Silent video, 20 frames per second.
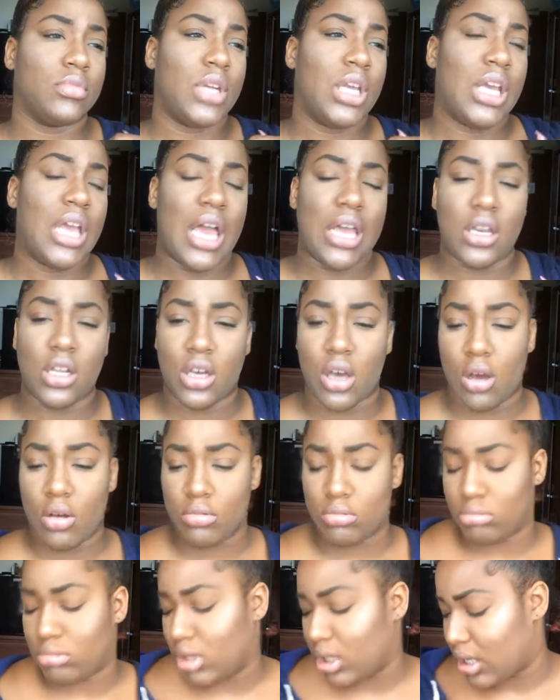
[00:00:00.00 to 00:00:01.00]
he had to go
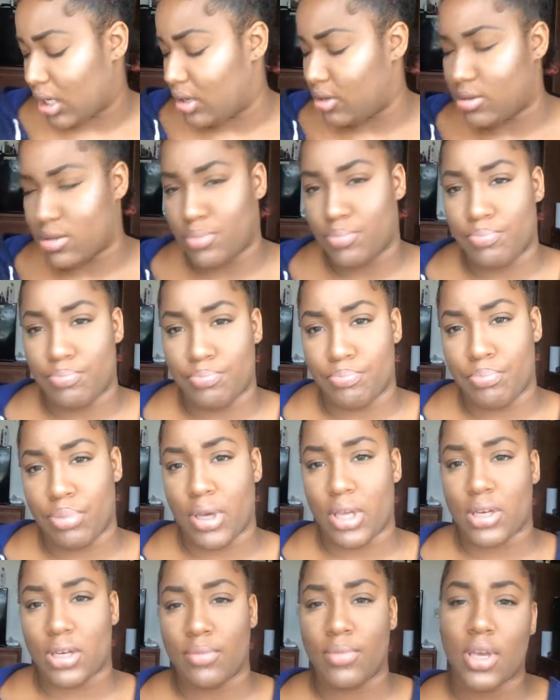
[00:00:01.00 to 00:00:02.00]
look at his
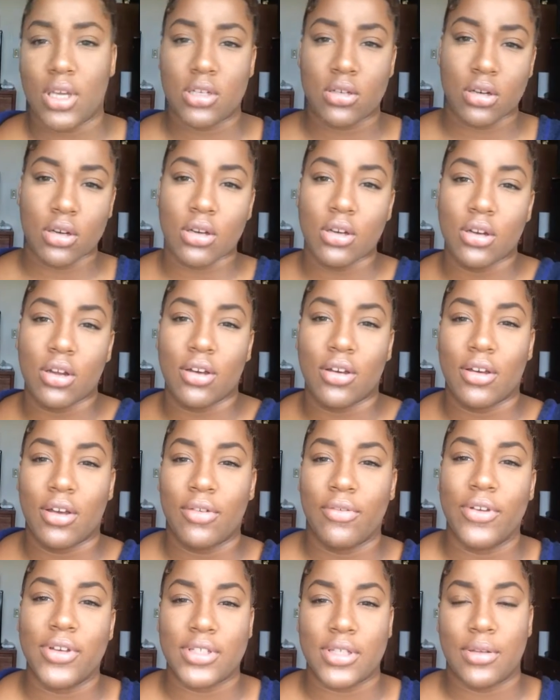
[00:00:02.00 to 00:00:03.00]
butt to make sure
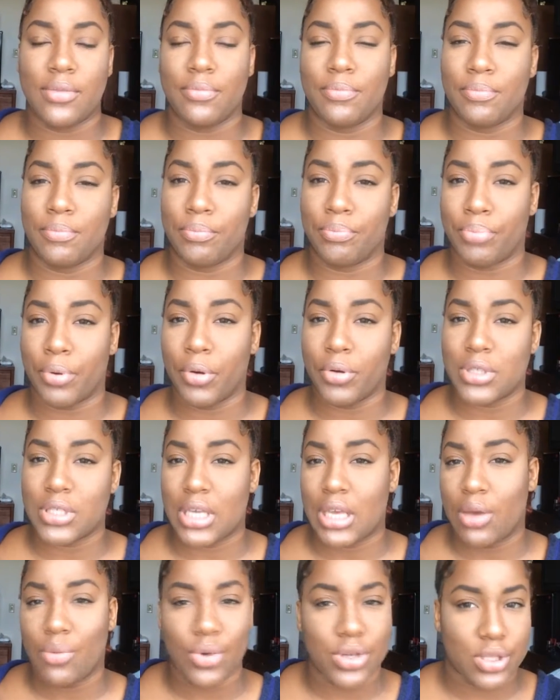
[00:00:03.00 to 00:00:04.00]
it wasn't
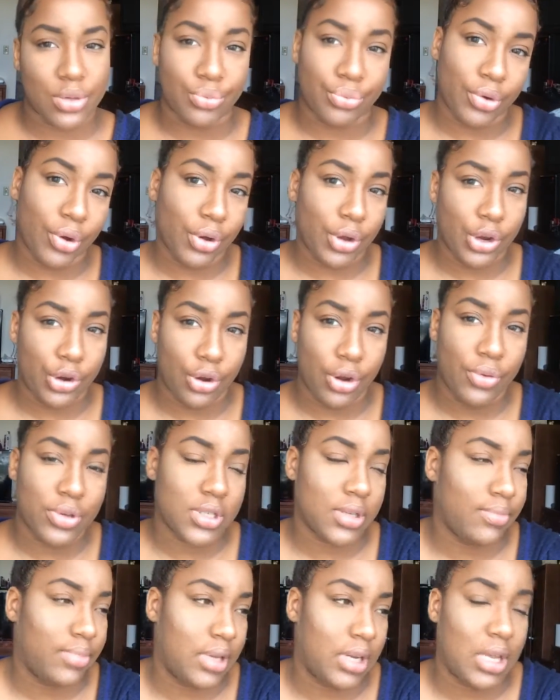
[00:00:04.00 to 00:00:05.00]
skin wasn't broken, or he
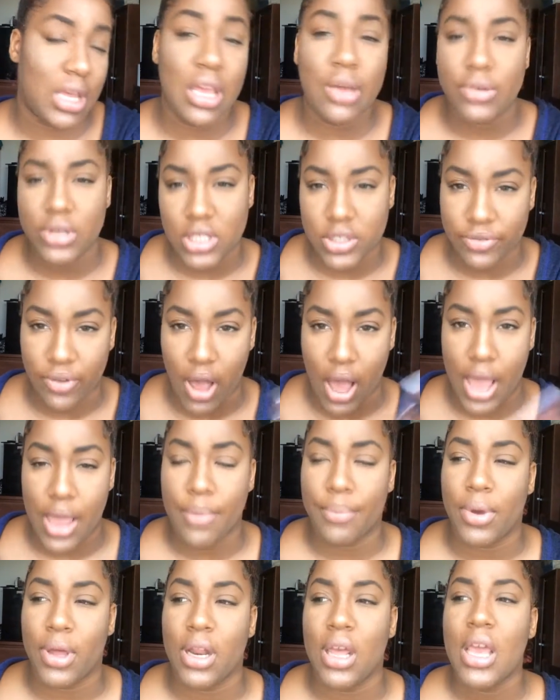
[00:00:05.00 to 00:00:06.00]
wasn't bleeding. He was
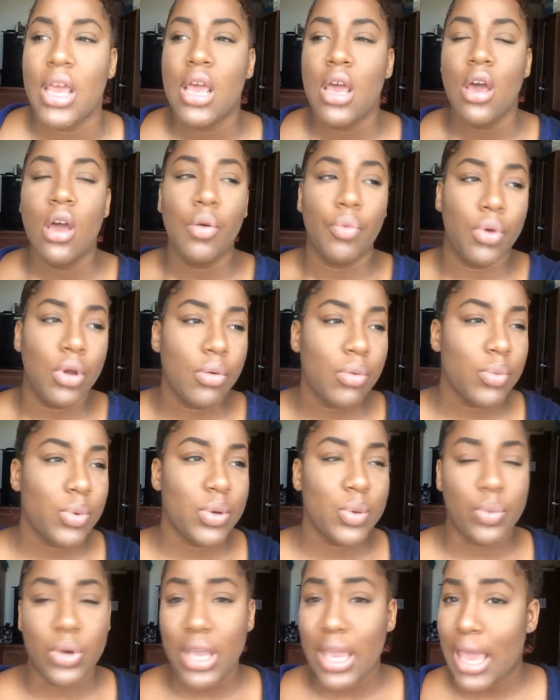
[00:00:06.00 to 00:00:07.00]
fine, but
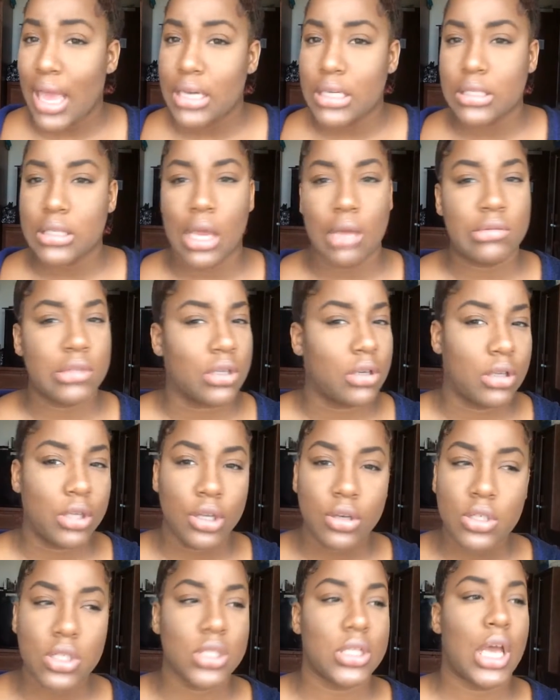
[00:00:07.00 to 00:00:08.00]
we had just came to
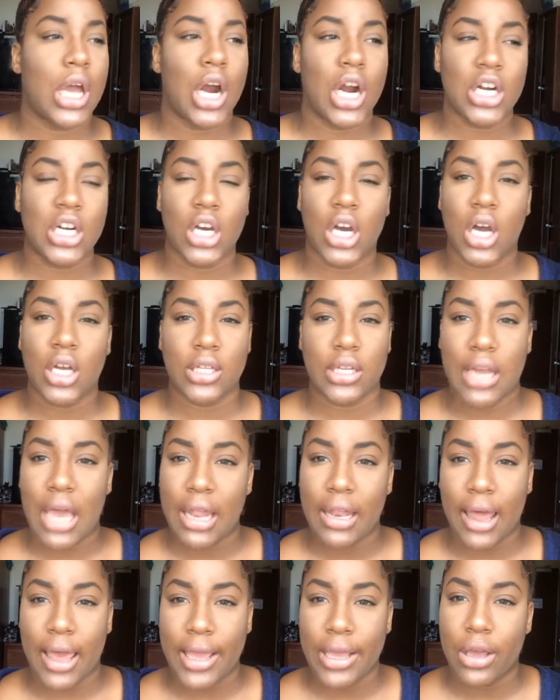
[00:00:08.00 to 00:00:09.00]
conclusions that our dog did
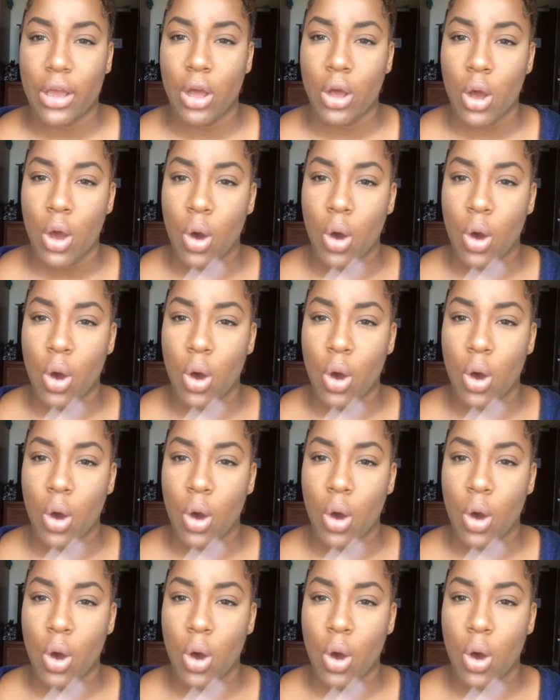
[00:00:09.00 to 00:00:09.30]
not like